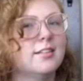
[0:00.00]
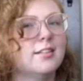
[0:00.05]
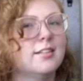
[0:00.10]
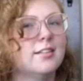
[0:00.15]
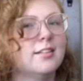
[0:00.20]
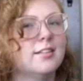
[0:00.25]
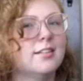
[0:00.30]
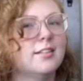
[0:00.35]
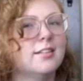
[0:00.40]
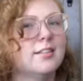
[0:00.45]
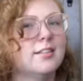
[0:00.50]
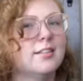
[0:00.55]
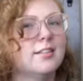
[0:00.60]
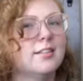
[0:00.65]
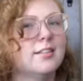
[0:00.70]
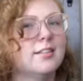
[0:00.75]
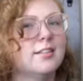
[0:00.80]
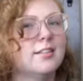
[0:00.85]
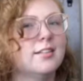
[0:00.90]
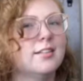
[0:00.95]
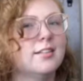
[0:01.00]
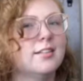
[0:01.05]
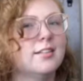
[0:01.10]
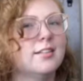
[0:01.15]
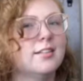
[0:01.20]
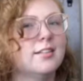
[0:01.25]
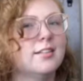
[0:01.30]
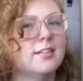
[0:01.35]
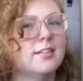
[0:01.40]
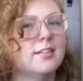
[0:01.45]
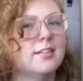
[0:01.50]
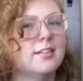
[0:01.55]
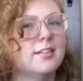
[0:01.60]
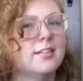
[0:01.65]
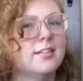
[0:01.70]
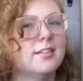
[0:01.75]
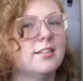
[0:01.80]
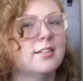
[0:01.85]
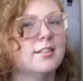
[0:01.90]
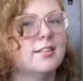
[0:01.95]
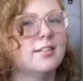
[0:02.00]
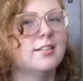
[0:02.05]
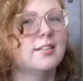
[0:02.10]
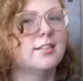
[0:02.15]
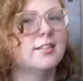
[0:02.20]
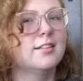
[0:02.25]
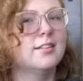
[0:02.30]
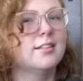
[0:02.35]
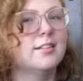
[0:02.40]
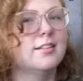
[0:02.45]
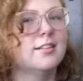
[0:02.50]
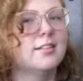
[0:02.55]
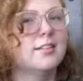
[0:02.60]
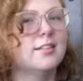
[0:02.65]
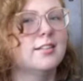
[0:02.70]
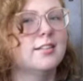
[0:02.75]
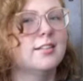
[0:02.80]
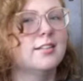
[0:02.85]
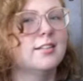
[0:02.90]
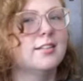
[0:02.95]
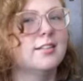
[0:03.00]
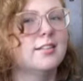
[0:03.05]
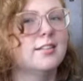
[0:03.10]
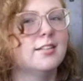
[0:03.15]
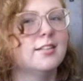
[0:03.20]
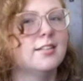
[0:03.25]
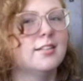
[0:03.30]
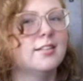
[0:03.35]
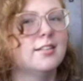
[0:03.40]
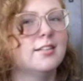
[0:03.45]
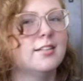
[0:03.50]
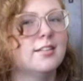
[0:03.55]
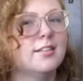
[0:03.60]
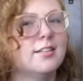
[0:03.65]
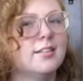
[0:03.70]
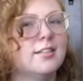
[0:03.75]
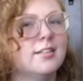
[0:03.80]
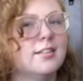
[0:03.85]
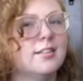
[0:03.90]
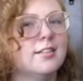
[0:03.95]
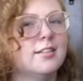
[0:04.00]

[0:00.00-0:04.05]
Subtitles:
[no speech]